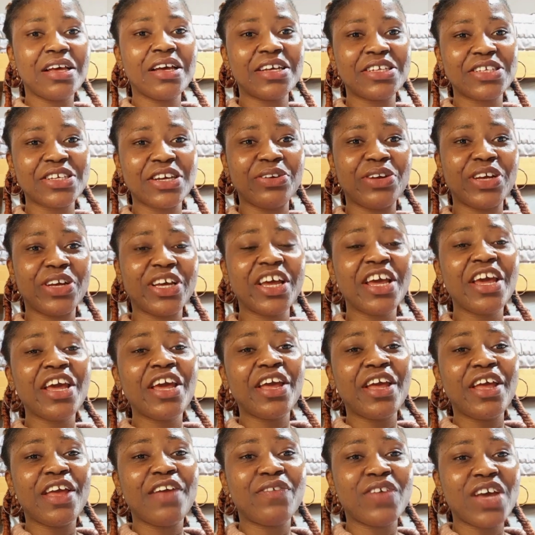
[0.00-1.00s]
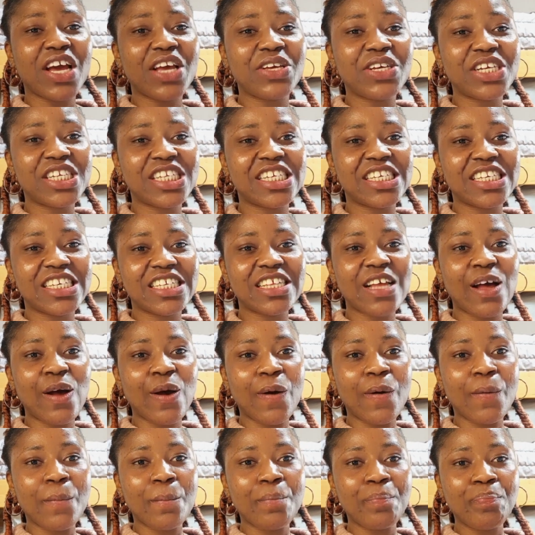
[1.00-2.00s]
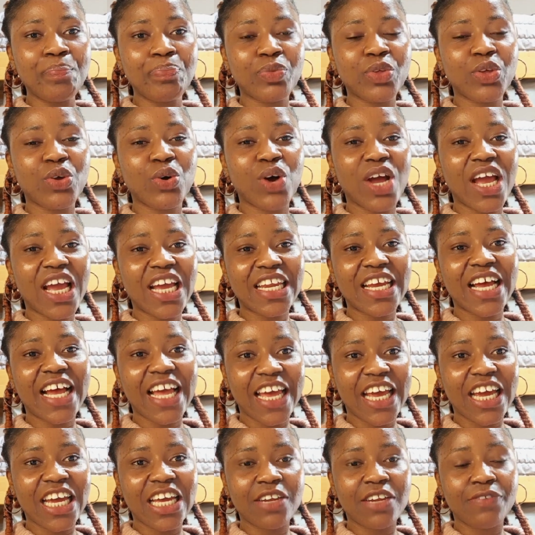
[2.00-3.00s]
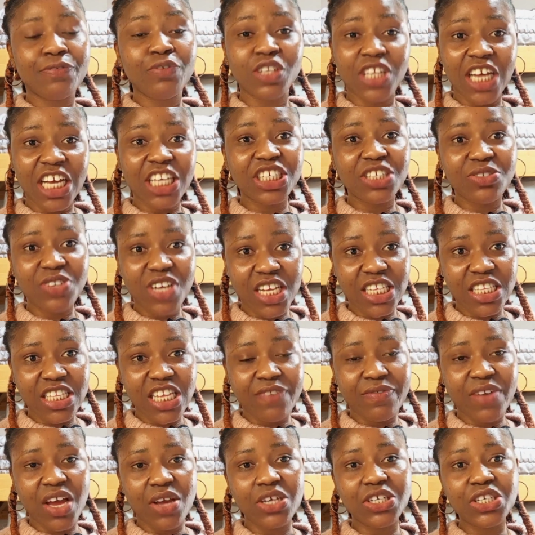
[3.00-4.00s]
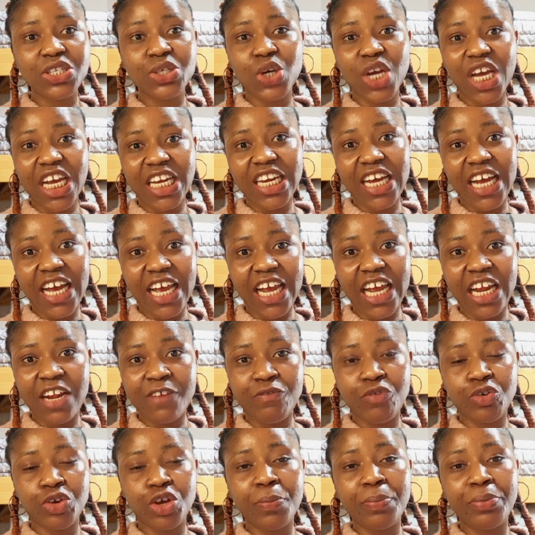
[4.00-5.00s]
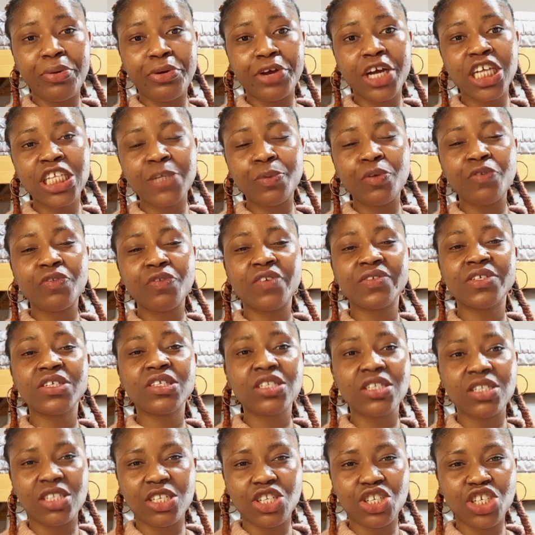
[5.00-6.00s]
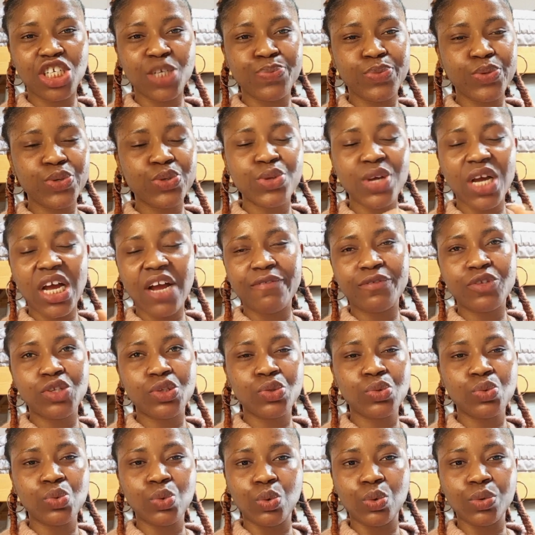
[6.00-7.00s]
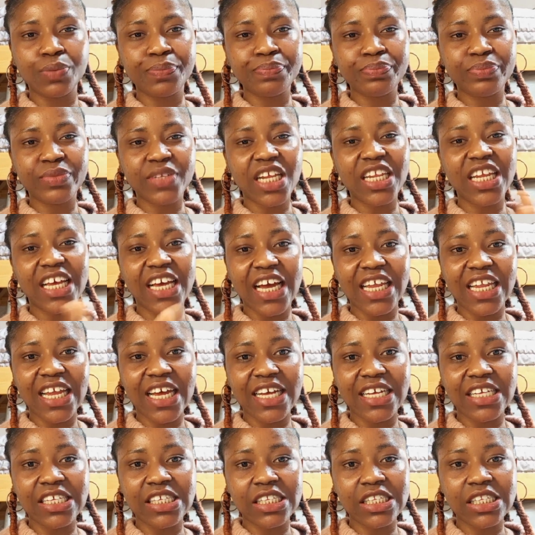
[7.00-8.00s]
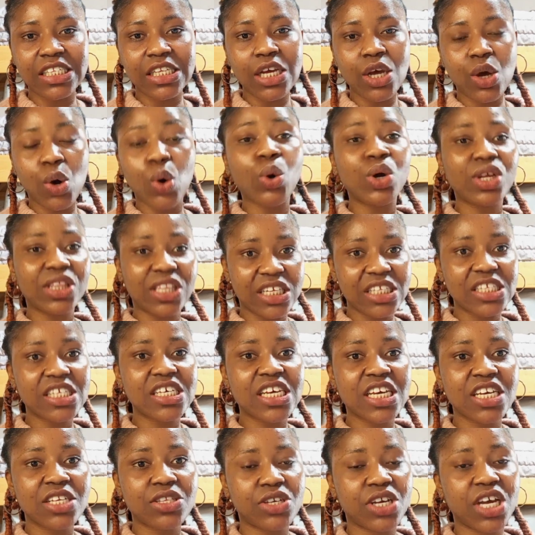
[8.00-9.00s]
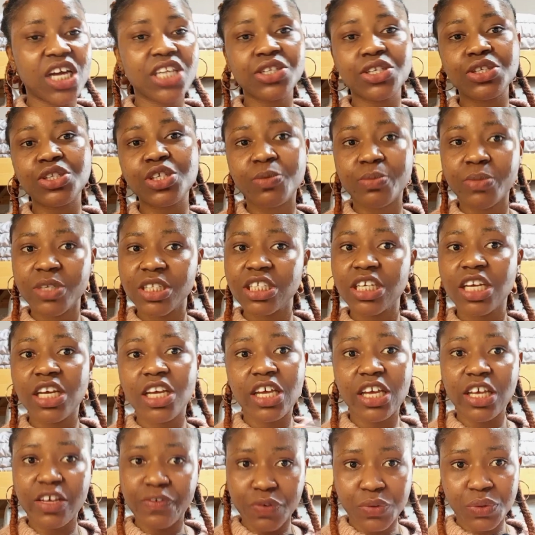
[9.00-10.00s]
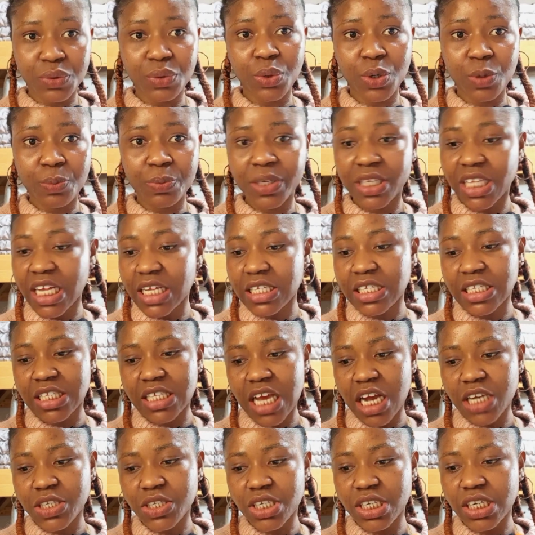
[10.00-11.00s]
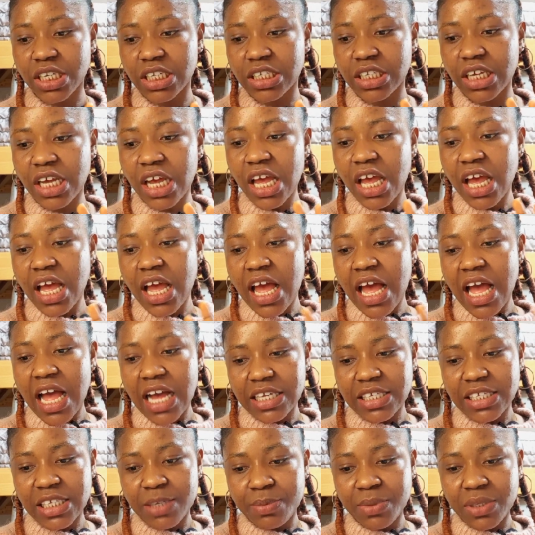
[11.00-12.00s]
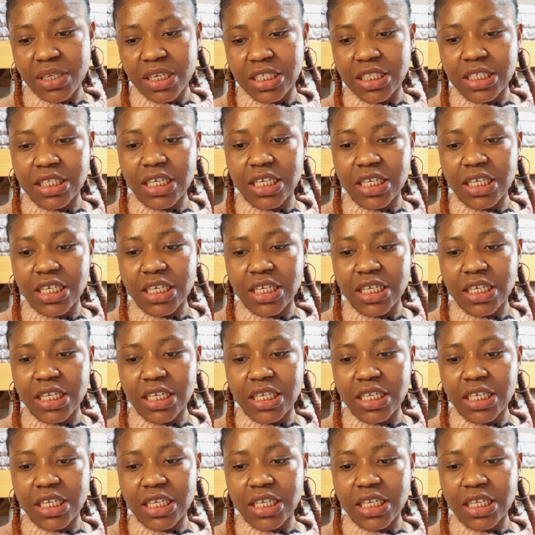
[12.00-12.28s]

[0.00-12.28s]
Sorry, if you are using your NIN for Nigerians now, if you are using your NIN for your parents' proof of citizenship, you don't have to legalize or authenticate. You can just submit a photocopy. That is actually accepted.